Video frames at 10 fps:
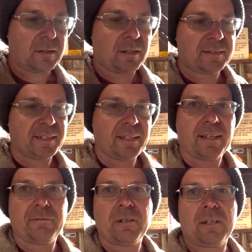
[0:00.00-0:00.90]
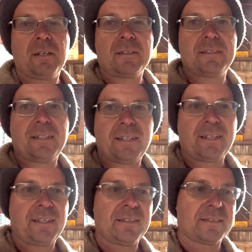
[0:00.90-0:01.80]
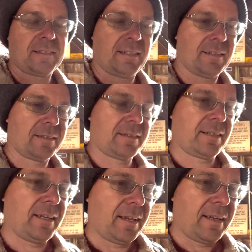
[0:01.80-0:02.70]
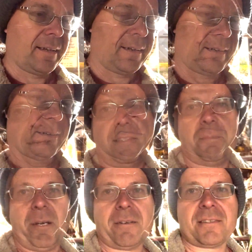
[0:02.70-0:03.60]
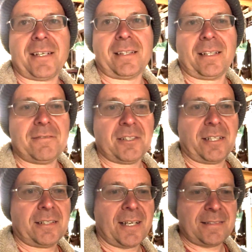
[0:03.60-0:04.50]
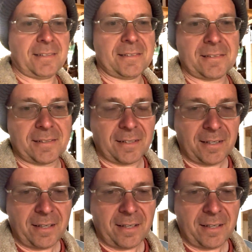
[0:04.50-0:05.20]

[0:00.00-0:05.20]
Coccidia. And what Coccidia is it's a parasite that lives in the intestines